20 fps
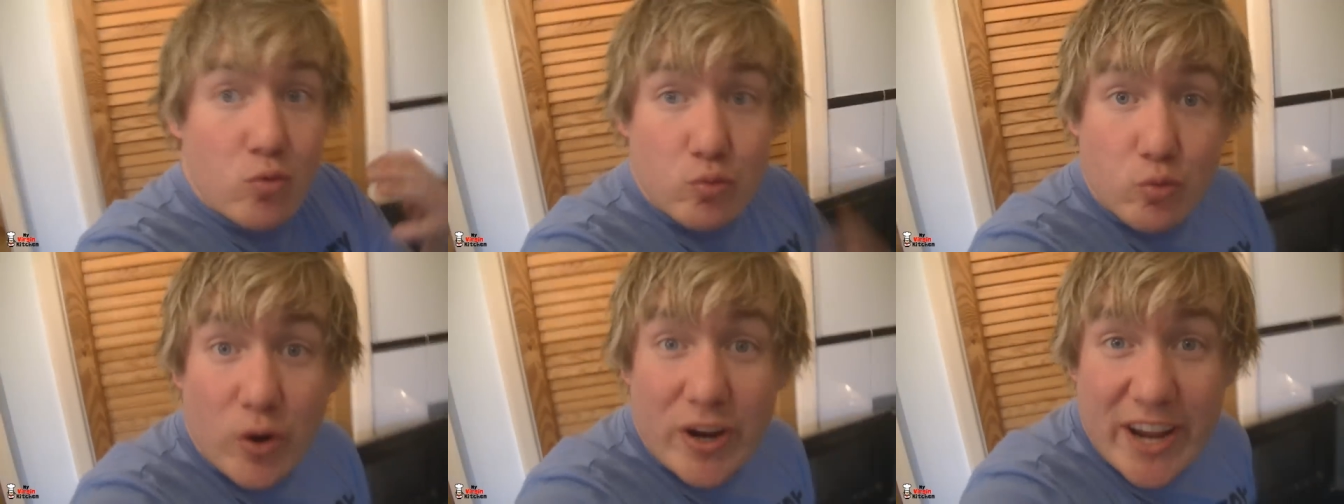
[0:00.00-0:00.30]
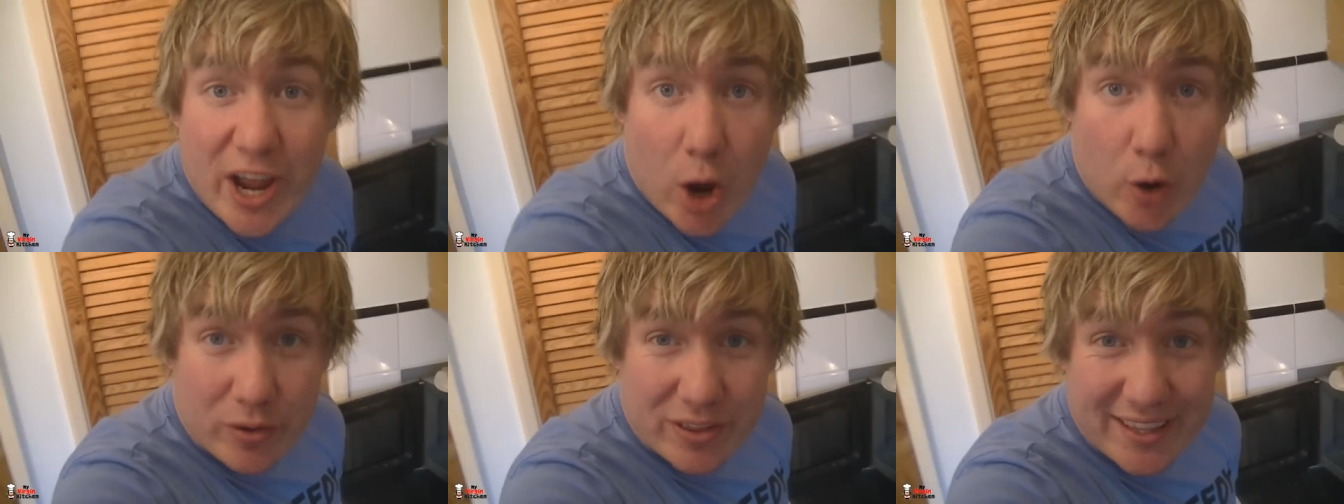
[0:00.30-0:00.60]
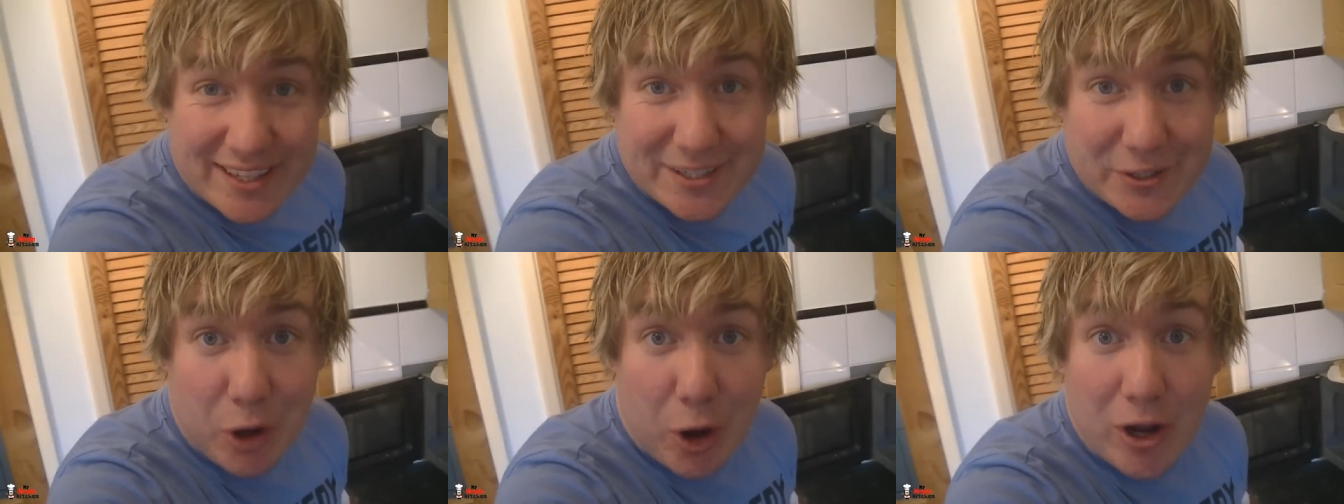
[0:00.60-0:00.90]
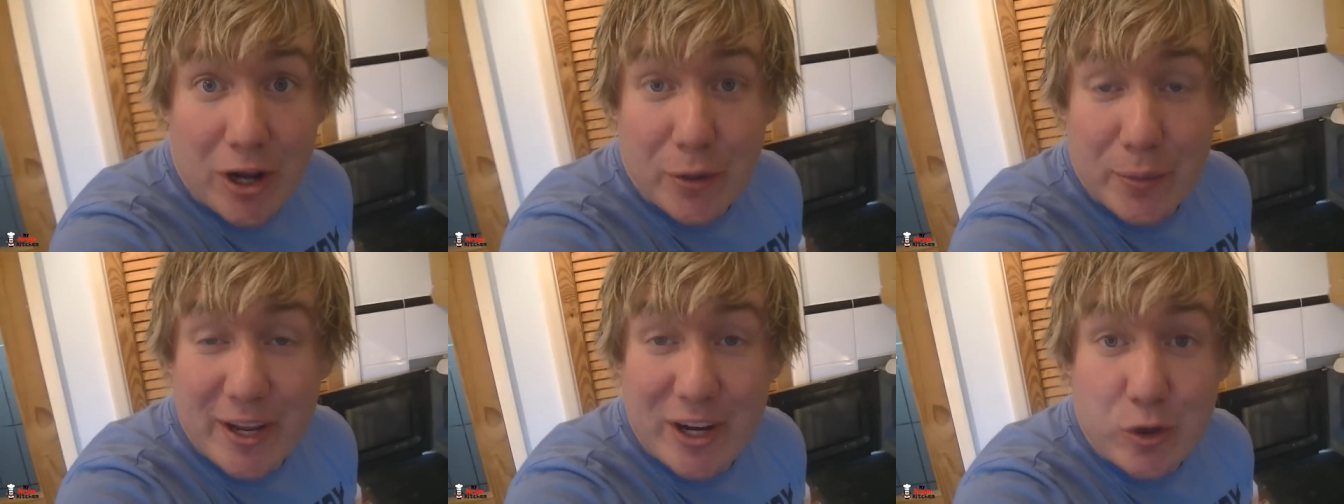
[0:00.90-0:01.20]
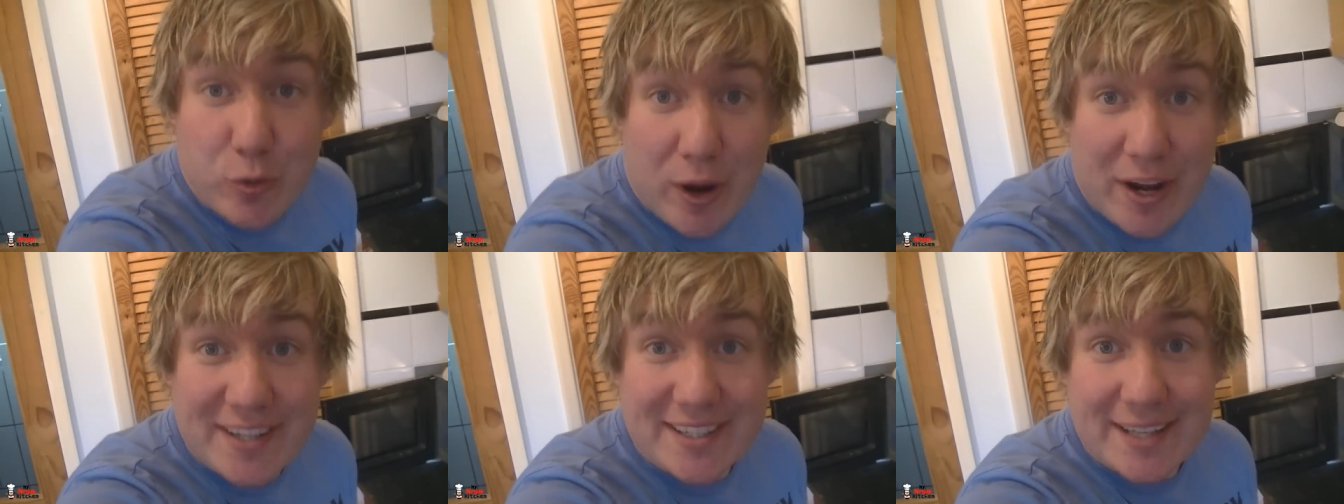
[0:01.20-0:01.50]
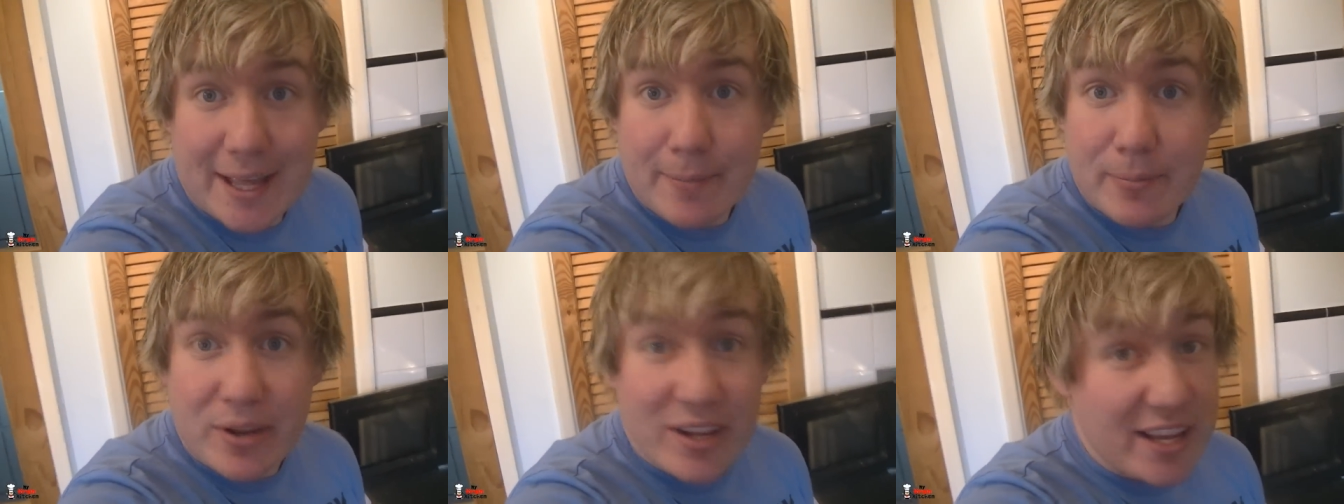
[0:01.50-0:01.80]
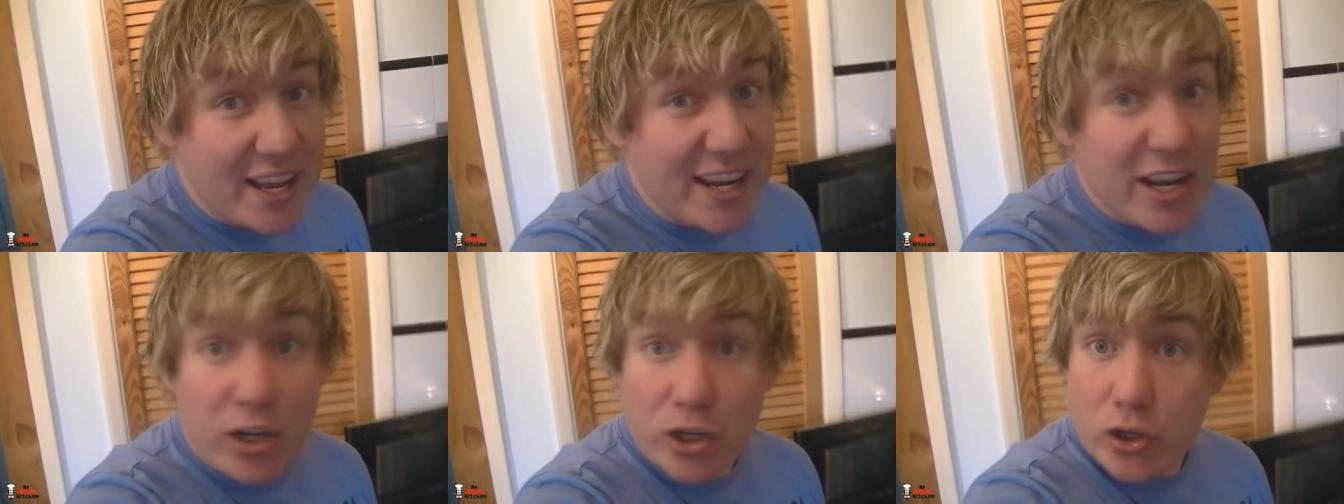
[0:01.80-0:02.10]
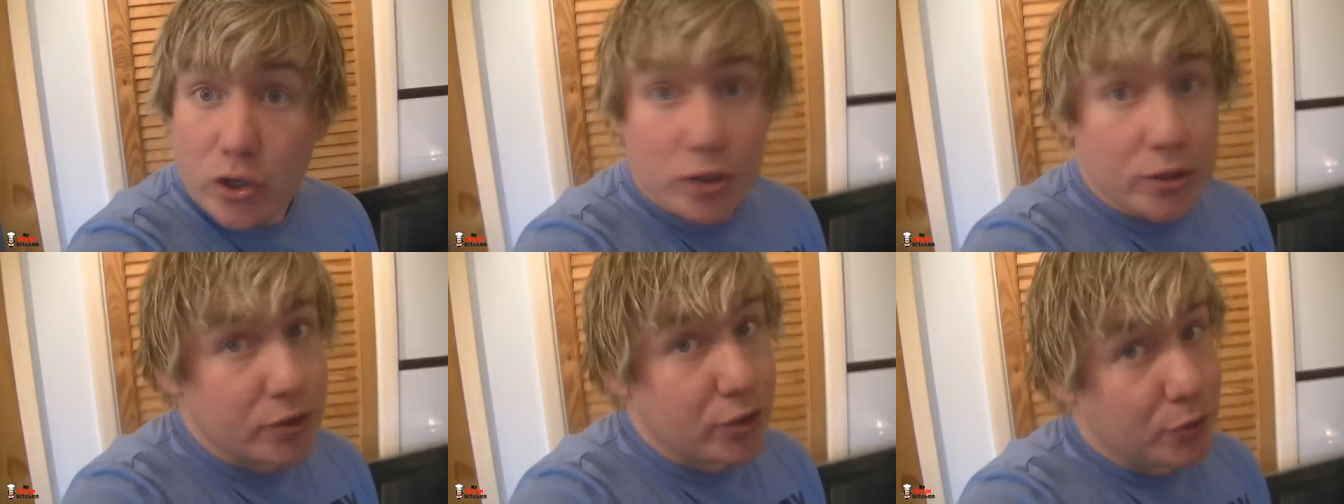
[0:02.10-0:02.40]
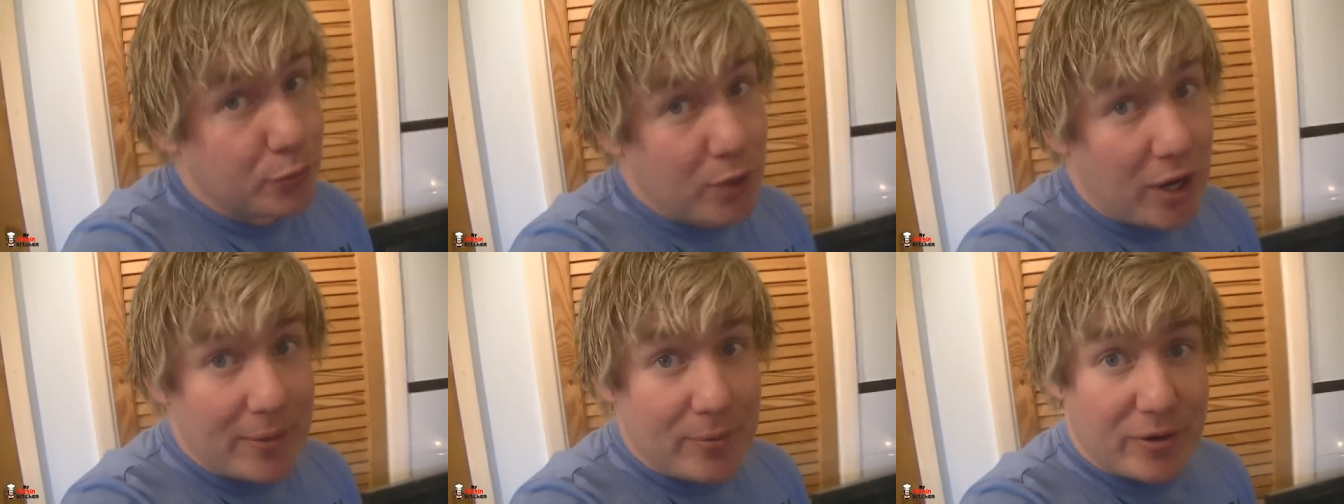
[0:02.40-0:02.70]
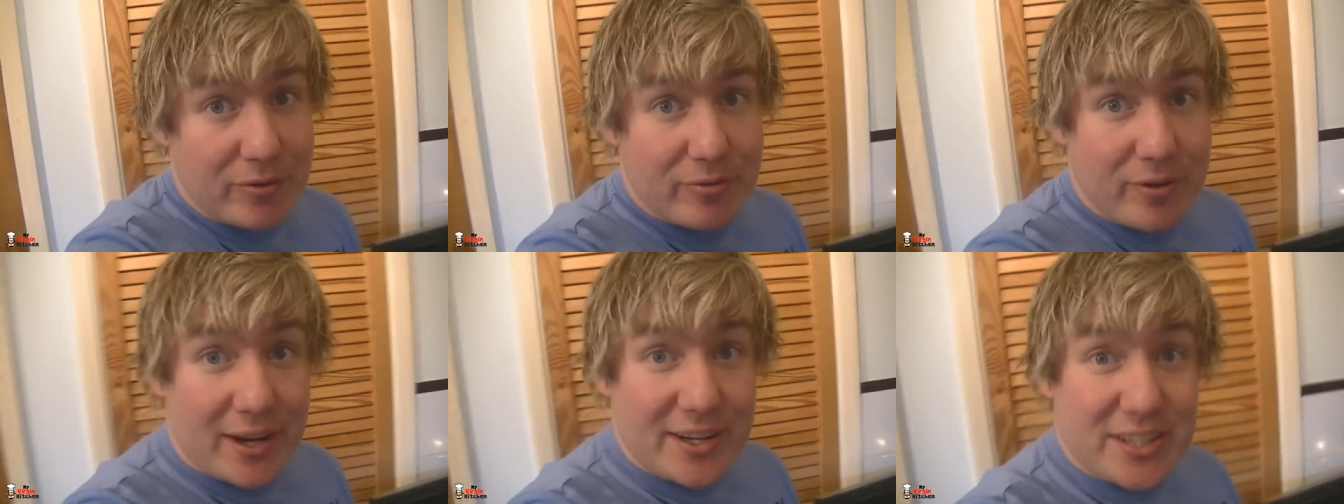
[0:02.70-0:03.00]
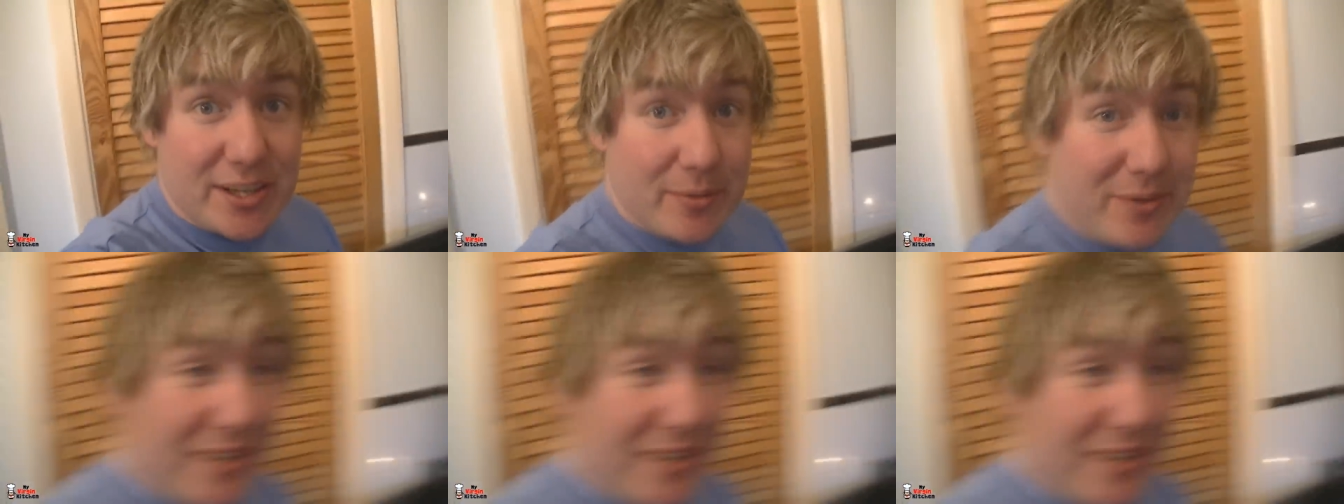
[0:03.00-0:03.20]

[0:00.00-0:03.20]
Right, here, things got a little bit crazy then, but in a good, good way, my friends.